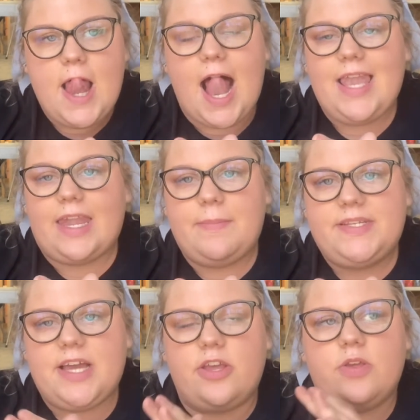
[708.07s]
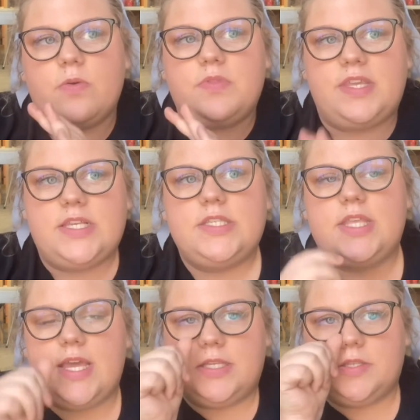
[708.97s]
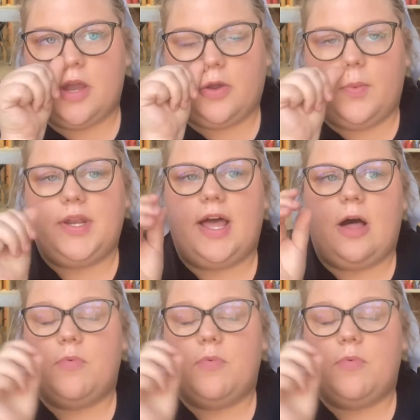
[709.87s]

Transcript: let me tell you, these things are going to help.